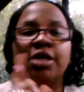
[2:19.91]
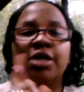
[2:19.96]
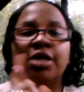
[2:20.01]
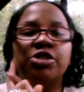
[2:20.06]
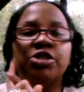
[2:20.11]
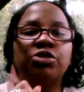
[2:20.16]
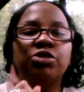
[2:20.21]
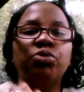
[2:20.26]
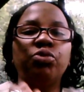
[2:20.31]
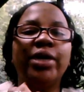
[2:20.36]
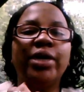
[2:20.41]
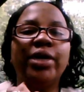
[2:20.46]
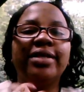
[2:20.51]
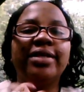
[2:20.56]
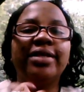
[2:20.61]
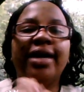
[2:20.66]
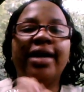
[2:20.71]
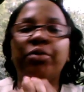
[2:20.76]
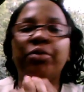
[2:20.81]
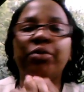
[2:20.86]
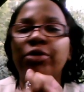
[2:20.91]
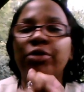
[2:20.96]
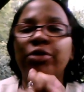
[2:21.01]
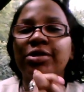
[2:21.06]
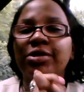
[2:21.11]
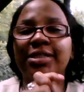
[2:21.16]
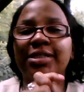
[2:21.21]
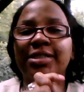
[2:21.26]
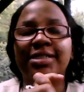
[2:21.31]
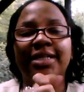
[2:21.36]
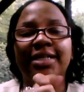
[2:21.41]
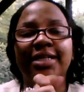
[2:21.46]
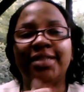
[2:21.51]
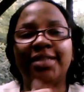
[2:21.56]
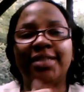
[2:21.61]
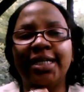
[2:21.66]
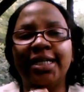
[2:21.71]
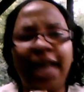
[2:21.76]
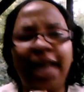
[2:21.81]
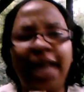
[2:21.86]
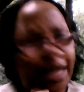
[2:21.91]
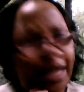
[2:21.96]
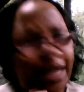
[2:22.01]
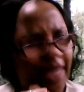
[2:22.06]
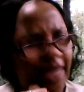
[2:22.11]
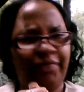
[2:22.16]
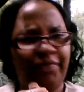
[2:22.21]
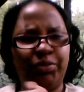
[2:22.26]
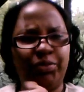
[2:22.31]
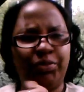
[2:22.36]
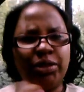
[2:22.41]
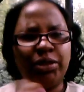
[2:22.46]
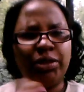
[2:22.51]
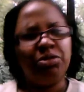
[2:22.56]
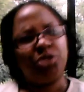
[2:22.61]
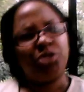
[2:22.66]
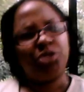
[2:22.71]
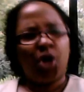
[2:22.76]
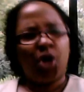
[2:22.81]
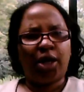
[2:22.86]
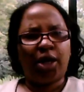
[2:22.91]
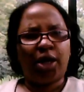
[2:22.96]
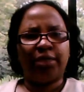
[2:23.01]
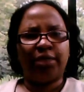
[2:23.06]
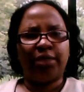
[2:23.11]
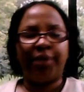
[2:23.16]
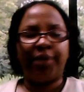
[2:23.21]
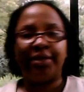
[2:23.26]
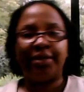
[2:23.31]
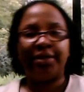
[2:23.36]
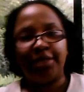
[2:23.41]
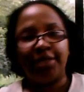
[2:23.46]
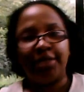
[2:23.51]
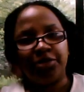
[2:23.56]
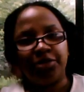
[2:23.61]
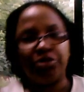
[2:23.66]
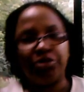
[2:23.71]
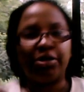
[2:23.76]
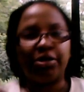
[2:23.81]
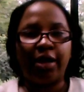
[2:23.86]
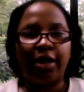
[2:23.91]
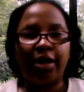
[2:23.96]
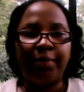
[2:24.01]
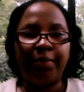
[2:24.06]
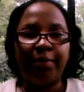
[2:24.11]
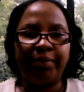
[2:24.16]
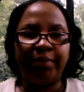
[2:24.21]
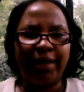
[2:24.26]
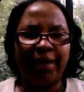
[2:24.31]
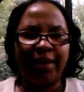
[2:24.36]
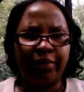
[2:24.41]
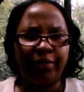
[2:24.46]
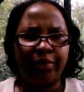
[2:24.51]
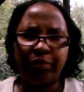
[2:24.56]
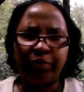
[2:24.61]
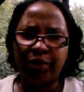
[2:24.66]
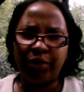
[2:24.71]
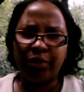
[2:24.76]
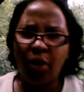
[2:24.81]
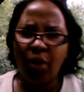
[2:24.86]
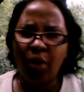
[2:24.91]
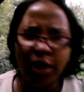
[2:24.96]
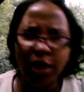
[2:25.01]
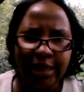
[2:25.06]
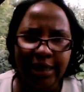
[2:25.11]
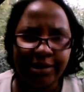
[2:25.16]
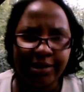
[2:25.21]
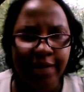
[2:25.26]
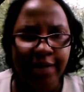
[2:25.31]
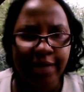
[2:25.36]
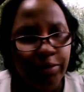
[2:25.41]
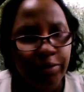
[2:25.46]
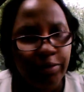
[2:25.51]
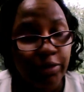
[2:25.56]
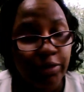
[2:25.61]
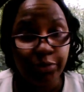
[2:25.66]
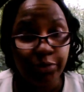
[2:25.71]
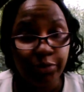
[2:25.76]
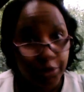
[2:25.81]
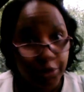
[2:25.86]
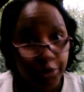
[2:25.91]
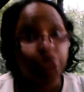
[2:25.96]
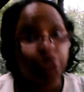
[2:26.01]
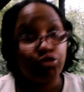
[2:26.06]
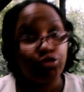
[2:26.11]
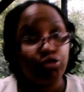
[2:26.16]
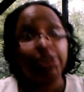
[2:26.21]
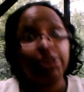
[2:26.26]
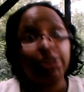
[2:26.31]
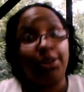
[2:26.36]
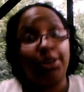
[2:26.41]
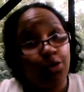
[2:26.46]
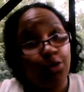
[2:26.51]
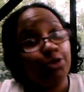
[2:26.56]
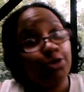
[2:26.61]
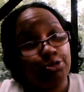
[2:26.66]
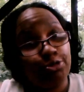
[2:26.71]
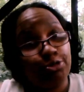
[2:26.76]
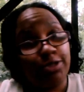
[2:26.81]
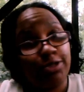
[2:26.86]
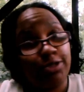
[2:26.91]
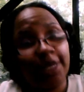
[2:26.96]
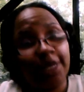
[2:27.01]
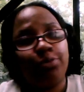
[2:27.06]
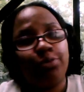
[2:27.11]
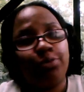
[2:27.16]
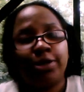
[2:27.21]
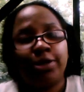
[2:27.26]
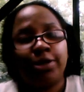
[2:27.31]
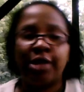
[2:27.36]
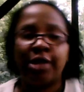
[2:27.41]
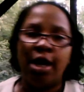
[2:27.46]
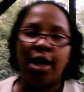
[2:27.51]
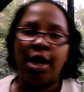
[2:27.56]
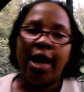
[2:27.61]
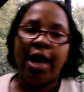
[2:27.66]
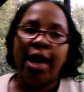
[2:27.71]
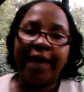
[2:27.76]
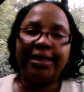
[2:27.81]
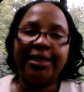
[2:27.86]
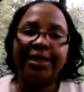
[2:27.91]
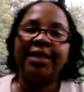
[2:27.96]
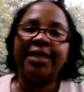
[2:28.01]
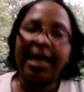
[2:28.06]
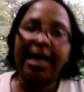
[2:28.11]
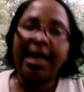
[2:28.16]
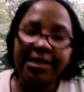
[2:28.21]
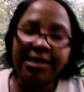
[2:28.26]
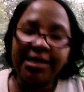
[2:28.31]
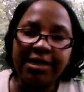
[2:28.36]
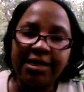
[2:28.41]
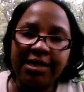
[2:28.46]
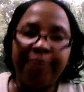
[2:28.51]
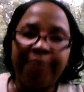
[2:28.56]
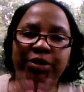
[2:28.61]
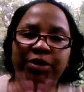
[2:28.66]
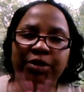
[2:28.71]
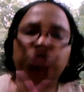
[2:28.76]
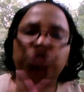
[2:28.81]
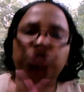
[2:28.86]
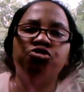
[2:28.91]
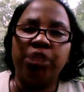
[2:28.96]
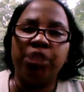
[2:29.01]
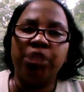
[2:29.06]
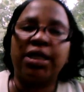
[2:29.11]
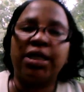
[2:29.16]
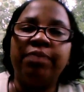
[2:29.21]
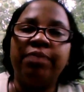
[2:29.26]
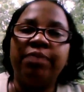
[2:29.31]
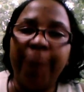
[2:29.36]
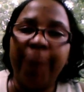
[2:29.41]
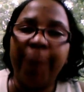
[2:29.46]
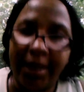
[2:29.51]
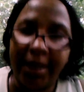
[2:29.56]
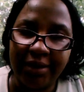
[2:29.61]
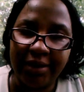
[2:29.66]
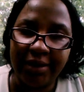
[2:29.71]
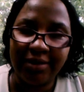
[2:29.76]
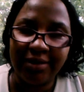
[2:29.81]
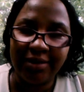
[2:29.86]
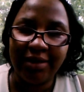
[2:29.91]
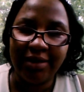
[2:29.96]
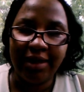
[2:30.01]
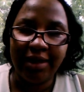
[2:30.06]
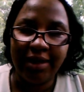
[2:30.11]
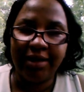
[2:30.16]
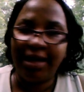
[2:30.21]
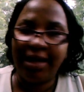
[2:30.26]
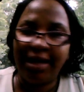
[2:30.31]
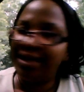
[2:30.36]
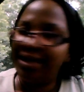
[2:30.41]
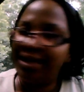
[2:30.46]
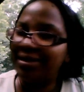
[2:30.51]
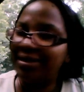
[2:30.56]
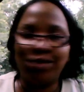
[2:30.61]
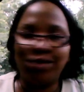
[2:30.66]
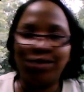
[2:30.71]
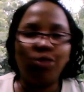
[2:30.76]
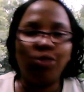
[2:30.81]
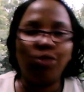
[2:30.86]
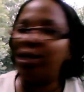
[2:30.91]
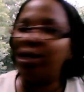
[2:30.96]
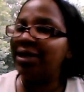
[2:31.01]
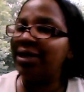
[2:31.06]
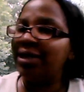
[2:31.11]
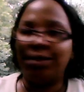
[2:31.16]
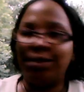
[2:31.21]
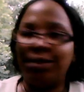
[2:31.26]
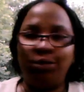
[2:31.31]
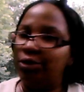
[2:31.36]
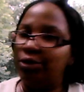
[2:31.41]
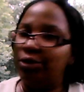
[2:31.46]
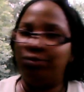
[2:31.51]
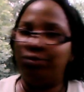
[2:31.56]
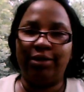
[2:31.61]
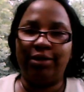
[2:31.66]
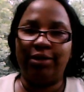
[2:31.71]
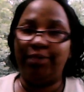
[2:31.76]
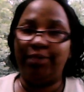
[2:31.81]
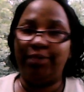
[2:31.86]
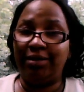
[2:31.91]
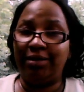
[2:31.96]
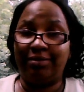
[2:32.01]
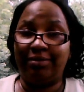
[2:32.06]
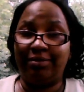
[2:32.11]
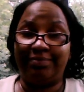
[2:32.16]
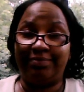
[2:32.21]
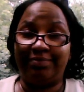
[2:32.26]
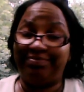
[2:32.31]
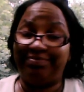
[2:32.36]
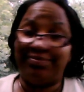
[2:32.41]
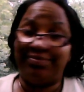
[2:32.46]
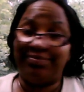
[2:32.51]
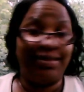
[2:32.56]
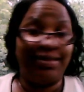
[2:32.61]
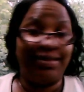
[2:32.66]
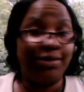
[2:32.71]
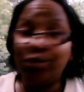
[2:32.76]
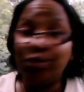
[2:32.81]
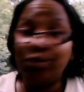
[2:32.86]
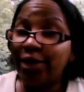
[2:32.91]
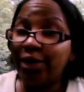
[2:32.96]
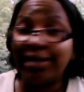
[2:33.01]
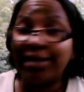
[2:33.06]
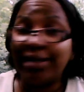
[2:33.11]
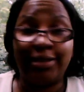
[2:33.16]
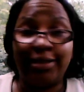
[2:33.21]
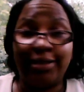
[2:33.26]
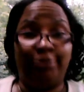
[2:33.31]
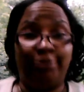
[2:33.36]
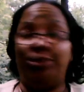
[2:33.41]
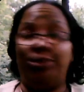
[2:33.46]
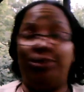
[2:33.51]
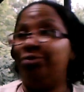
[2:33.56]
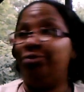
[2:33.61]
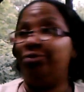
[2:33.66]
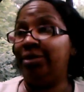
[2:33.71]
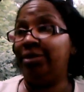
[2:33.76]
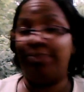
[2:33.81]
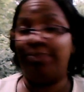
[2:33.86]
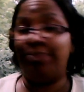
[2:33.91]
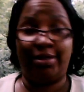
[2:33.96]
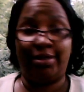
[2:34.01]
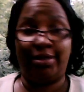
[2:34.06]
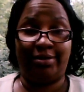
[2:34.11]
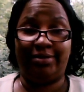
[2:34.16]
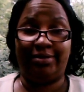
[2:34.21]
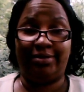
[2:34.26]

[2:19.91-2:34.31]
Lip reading: So the way that works is that then I haven't, what are you talking about? And then you're coming back with what all I said was, which is really all you said was. And then I say, but you really meant. There's no way that I know what you really meant. There's no way that I know what you really meant.